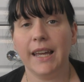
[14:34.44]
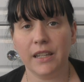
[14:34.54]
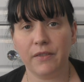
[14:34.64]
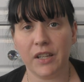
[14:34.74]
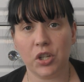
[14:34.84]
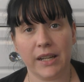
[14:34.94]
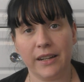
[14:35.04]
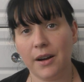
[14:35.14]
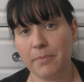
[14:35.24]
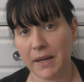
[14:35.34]
individually in
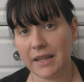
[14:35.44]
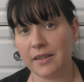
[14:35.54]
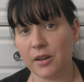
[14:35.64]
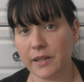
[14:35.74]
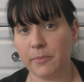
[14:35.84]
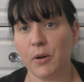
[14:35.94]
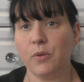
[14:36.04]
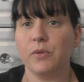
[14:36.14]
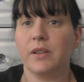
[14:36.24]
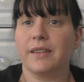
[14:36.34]
like a bigger size
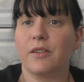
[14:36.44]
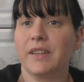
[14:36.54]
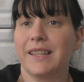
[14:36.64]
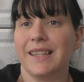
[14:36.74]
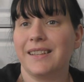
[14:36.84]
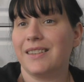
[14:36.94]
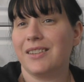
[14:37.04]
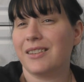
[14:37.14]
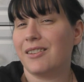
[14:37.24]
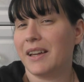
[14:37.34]
bottle because obviously this is
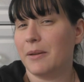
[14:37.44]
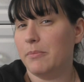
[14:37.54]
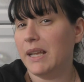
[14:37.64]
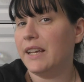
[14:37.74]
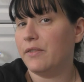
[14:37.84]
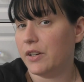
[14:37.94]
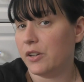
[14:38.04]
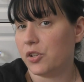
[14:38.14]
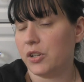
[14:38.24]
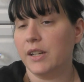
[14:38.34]
just like a mini
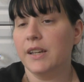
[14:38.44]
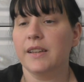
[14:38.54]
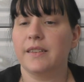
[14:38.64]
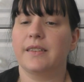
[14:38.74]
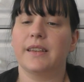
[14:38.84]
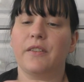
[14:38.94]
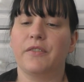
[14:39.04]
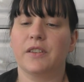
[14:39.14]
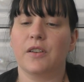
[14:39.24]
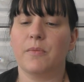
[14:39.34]
version. So say for
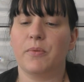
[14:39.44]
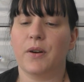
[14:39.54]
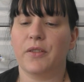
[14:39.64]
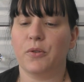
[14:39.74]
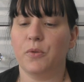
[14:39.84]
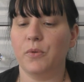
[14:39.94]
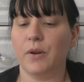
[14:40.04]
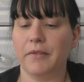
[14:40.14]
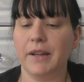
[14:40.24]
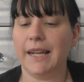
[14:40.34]
example, I thought, oh,
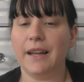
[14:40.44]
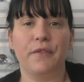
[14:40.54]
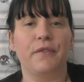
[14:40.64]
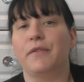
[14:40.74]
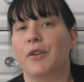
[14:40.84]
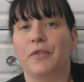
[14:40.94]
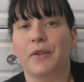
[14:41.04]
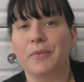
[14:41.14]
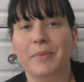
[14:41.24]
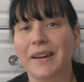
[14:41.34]
I really love
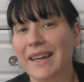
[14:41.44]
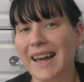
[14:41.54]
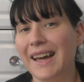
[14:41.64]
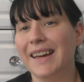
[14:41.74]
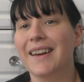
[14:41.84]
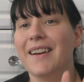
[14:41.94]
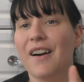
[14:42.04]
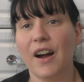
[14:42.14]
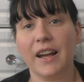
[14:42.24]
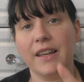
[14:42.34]
floral bouquet.
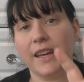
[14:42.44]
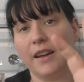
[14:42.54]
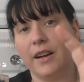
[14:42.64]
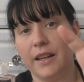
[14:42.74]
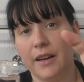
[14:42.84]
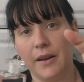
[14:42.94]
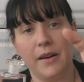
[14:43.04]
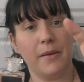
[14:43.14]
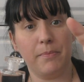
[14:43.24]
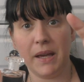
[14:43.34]
I could get like a,
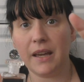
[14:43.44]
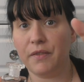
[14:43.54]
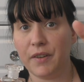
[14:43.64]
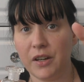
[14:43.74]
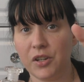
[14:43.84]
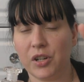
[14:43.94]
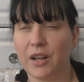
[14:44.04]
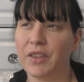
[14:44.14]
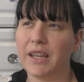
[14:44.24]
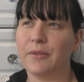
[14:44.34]
a bigger version. I
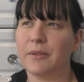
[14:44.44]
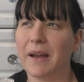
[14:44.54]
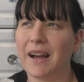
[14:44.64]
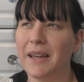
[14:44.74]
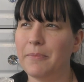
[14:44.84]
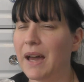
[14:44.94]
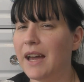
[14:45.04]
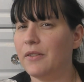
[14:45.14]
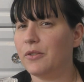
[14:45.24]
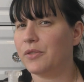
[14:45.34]
think it was about eight
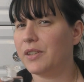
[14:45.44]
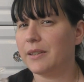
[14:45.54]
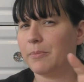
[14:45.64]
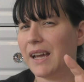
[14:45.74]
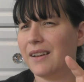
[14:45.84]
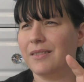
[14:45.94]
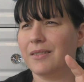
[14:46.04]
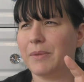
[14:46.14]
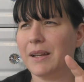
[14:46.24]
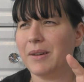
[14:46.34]
pound or six
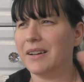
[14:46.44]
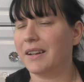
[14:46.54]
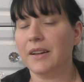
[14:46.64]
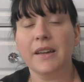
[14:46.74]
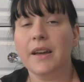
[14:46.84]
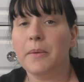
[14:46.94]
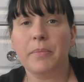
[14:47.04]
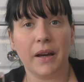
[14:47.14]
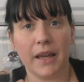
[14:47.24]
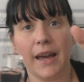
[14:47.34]
pound maybe. I don't know.
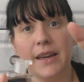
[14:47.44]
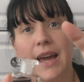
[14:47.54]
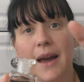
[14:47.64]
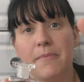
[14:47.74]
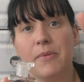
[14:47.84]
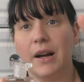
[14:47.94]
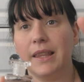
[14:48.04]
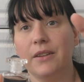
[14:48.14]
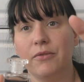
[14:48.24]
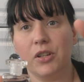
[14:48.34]
But yeah, you can buy
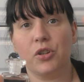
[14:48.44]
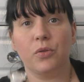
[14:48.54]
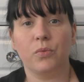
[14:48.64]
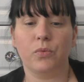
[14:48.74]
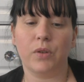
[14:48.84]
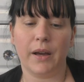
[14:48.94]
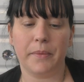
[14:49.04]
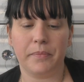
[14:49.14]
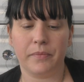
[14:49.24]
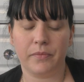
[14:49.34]
the original
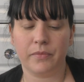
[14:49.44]
um,